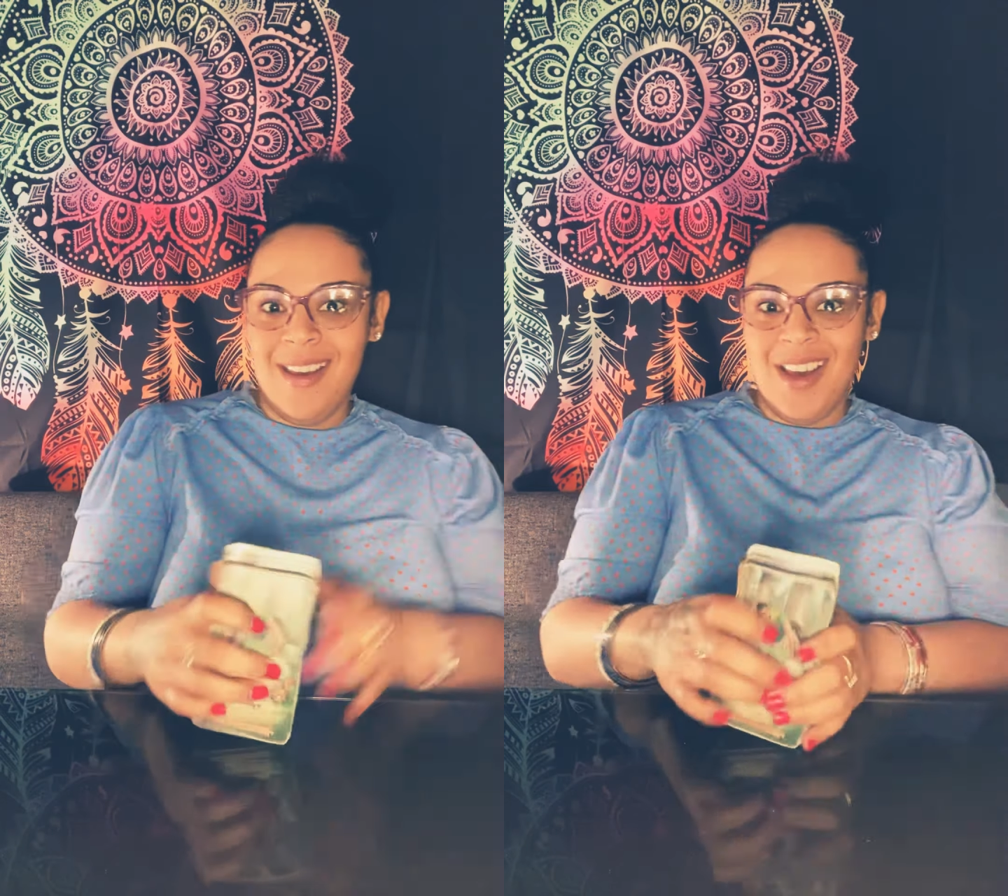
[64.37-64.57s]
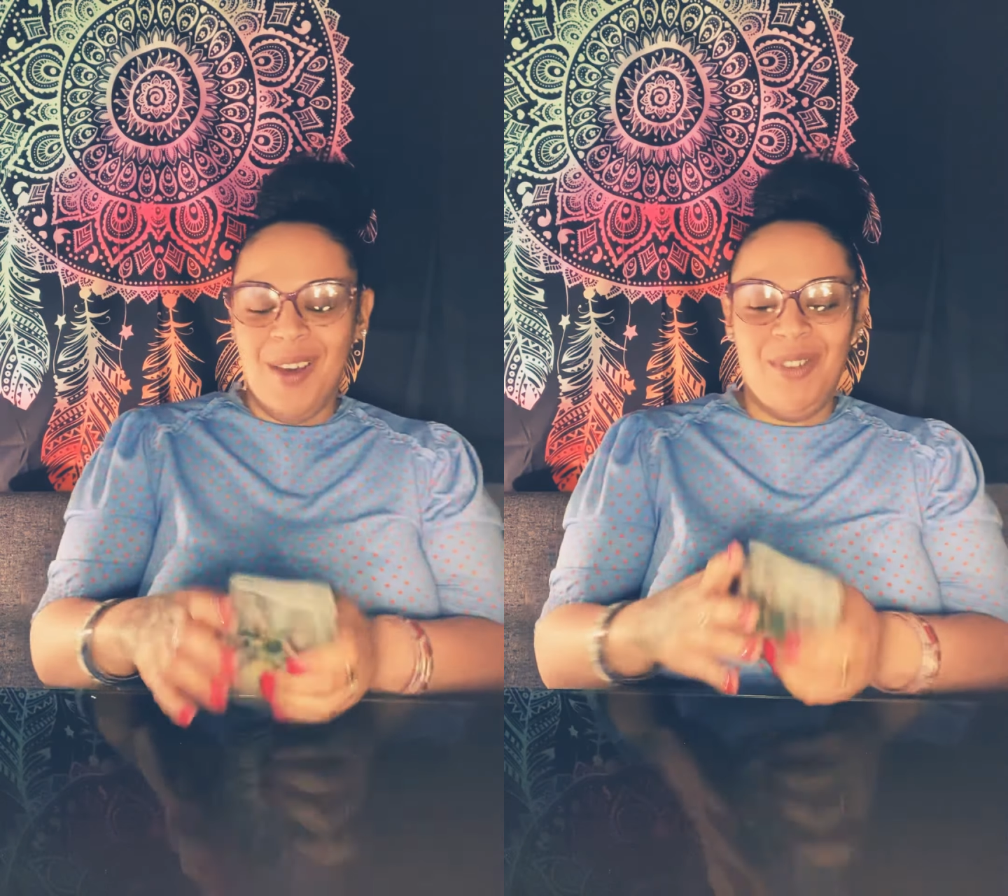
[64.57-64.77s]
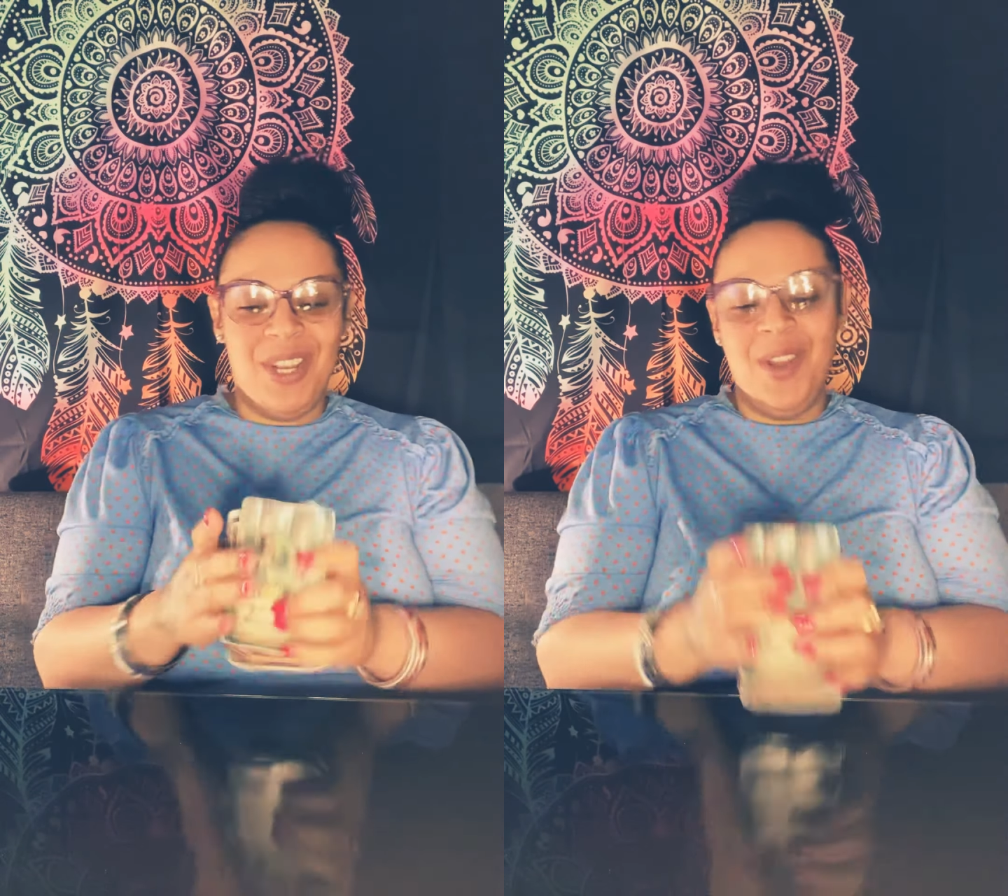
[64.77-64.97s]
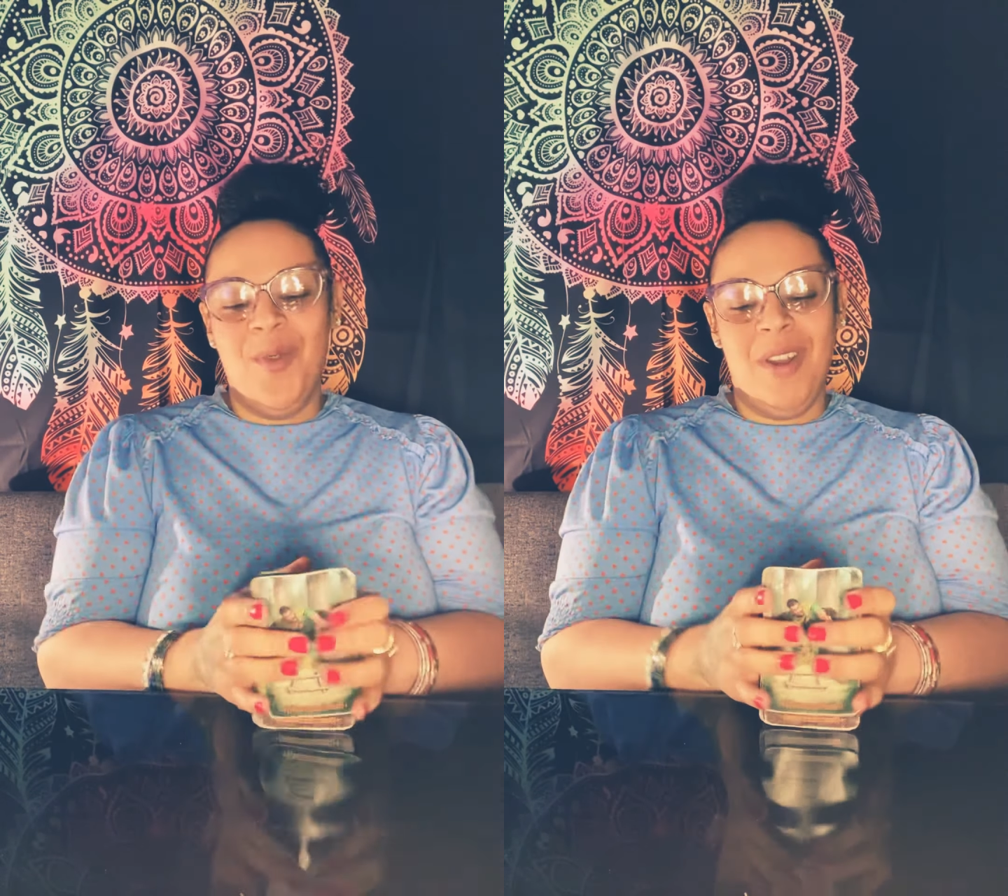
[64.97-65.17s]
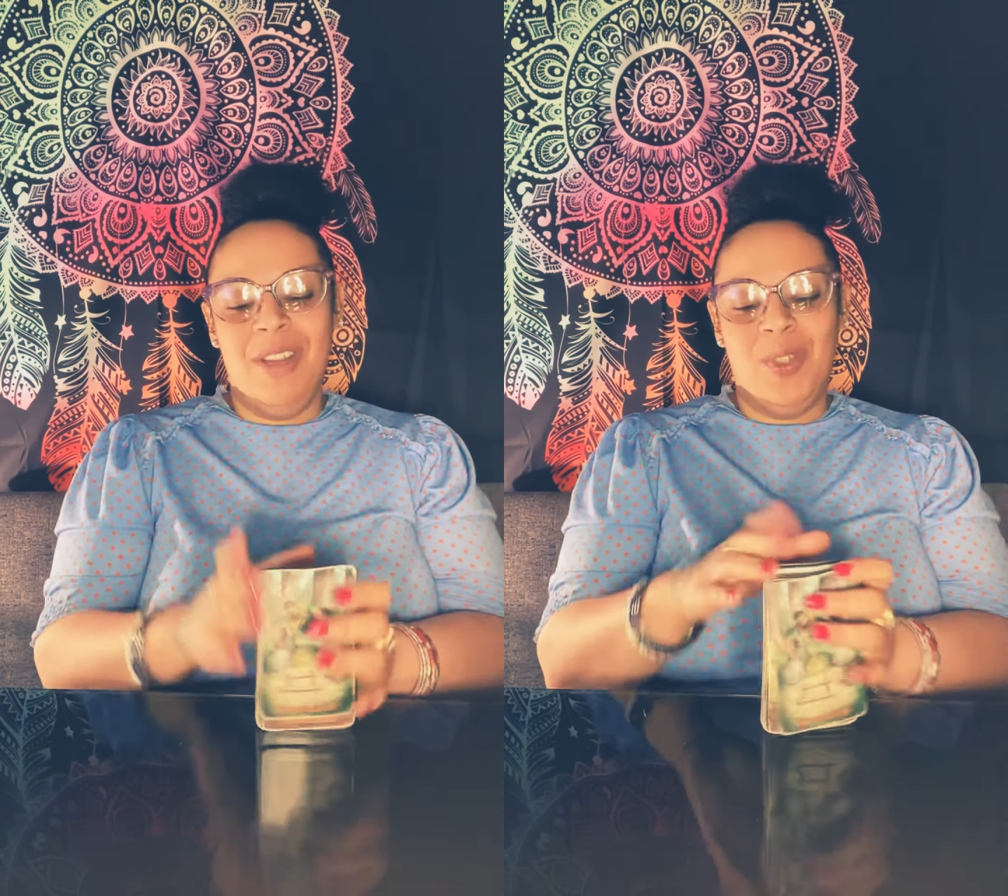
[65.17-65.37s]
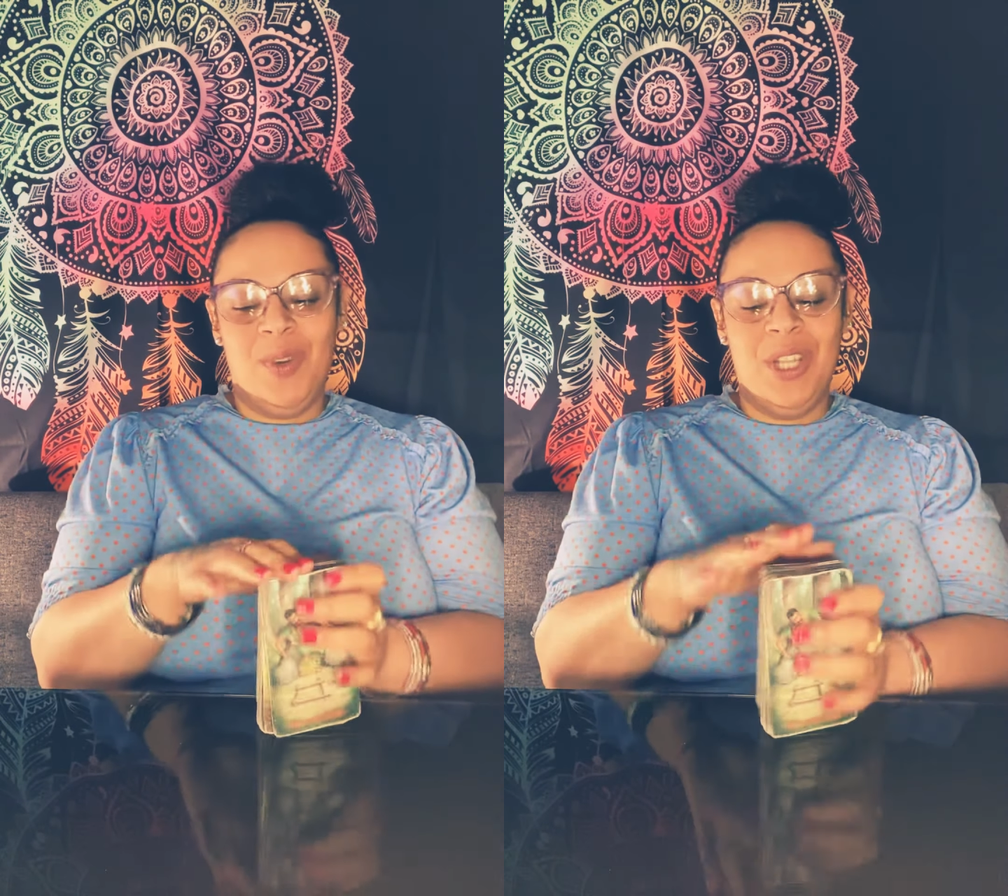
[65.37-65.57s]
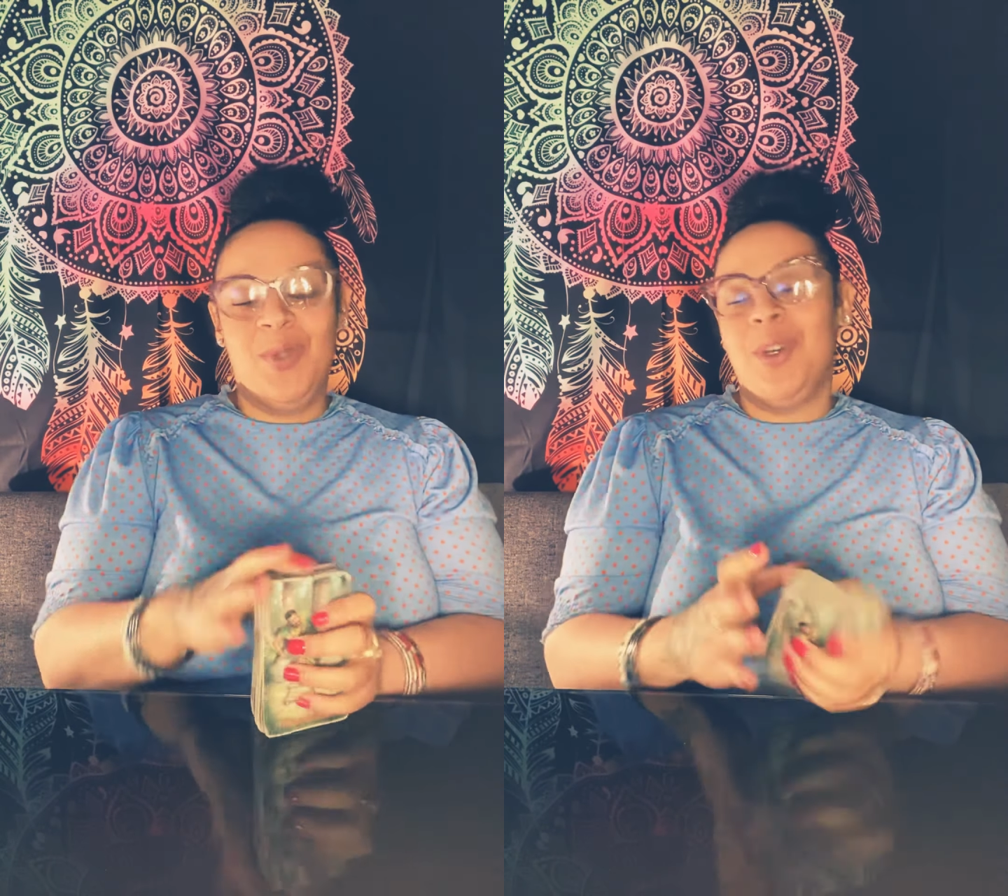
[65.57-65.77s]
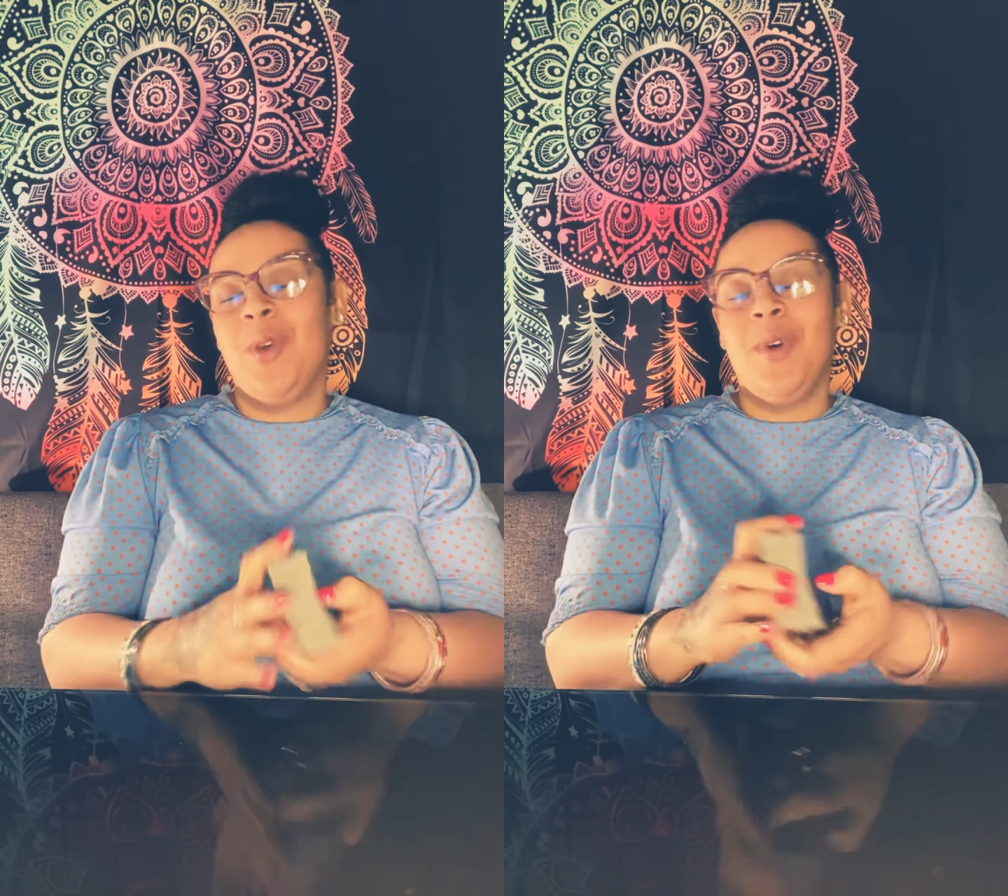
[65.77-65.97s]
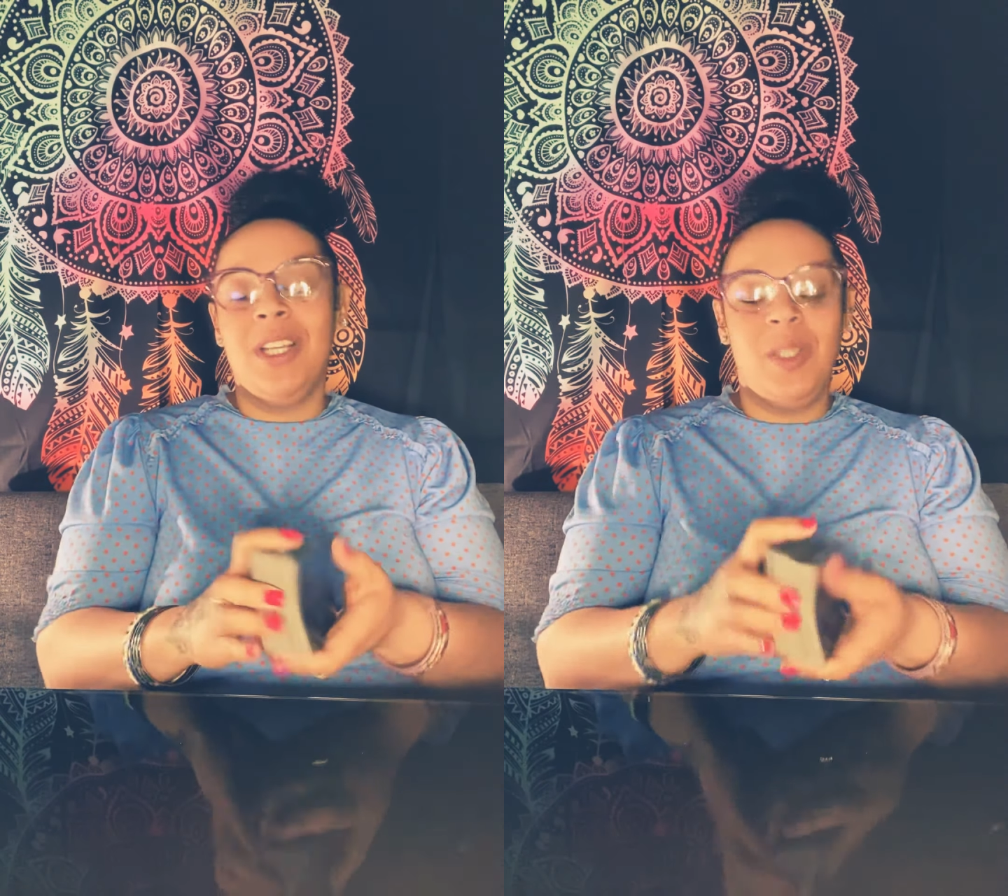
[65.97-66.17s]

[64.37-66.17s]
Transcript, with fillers: of January 2021.